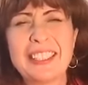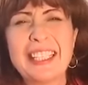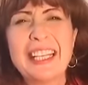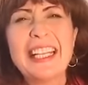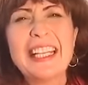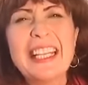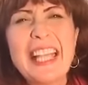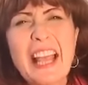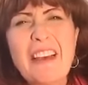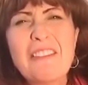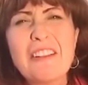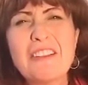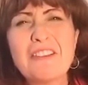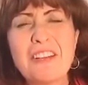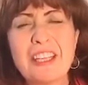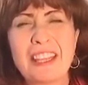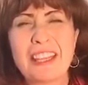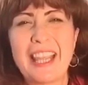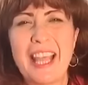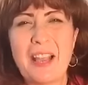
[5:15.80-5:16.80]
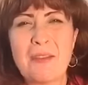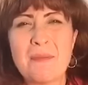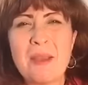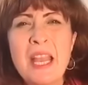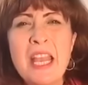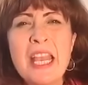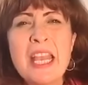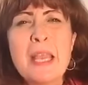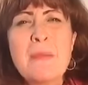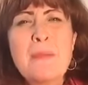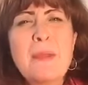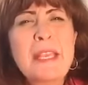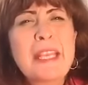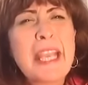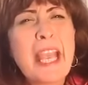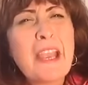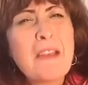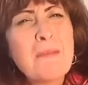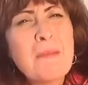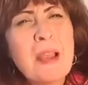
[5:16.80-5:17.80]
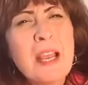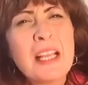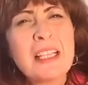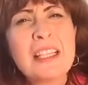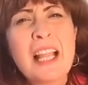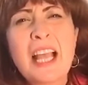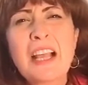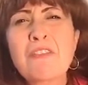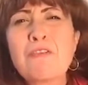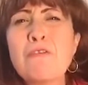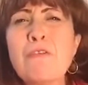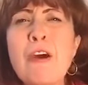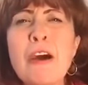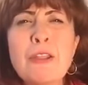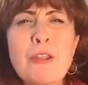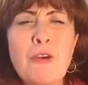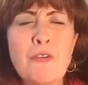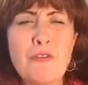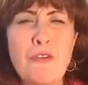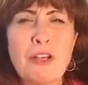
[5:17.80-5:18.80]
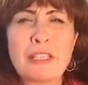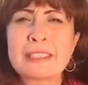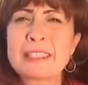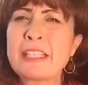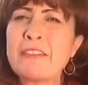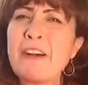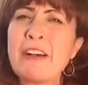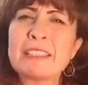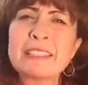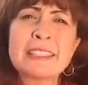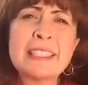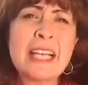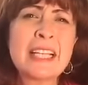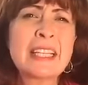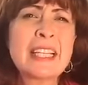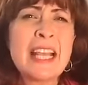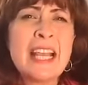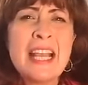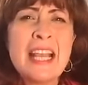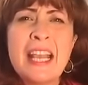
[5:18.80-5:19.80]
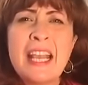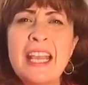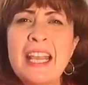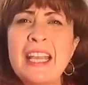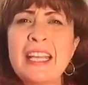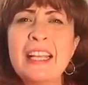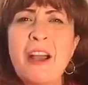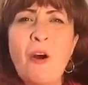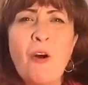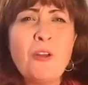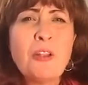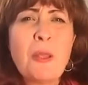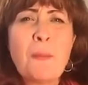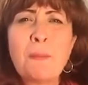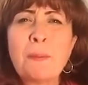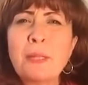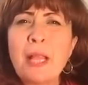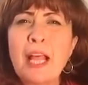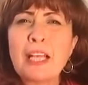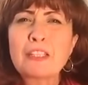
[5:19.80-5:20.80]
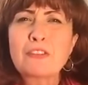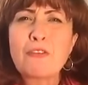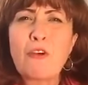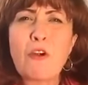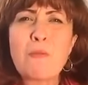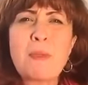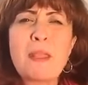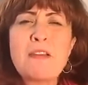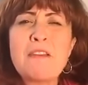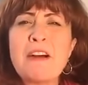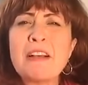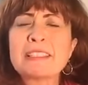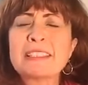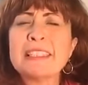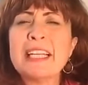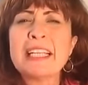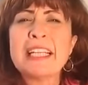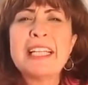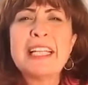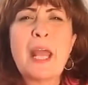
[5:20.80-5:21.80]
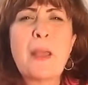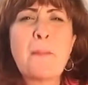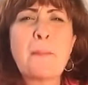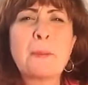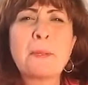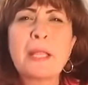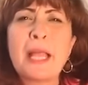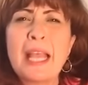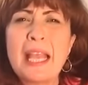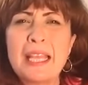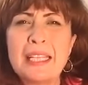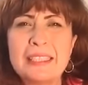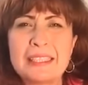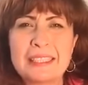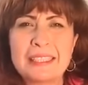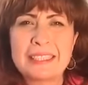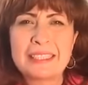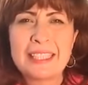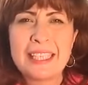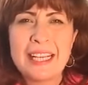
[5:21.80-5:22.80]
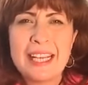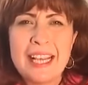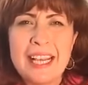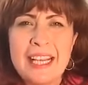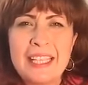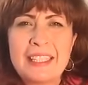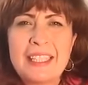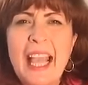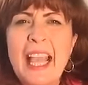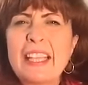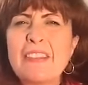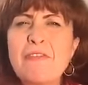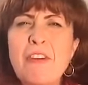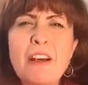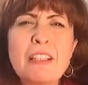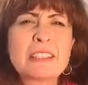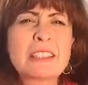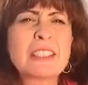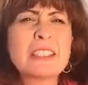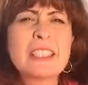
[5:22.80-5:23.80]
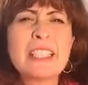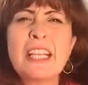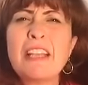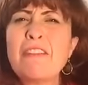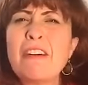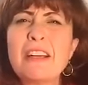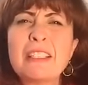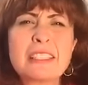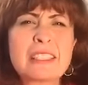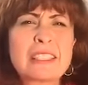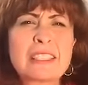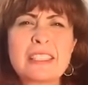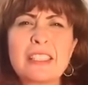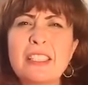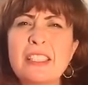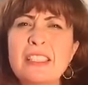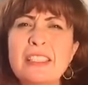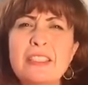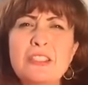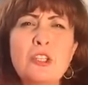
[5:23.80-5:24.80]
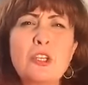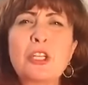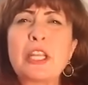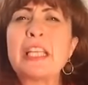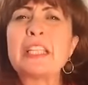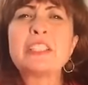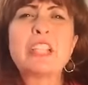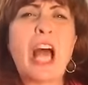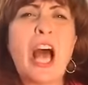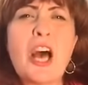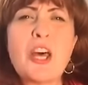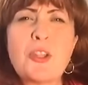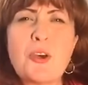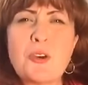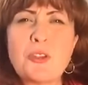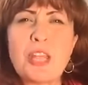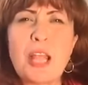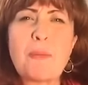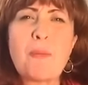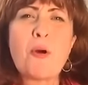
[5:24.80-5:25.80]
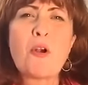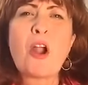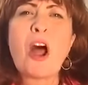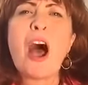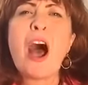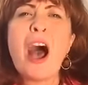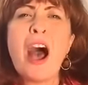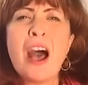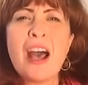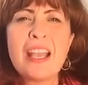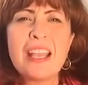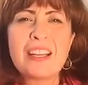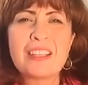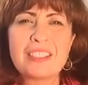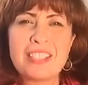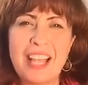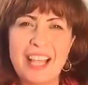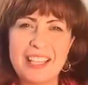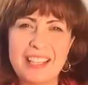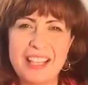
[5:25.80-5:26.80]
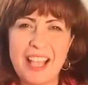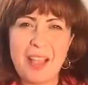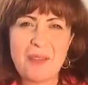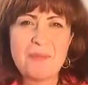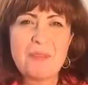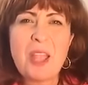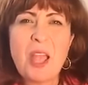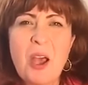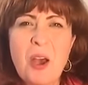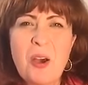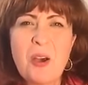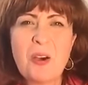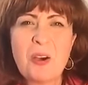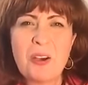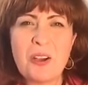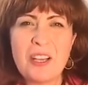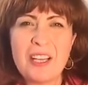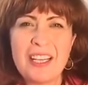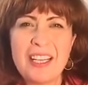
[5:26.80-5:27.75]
He leveled with them. He became like one of us. He was not on a platform. He was not in a place that was, he was looking down on them or higher than them. No.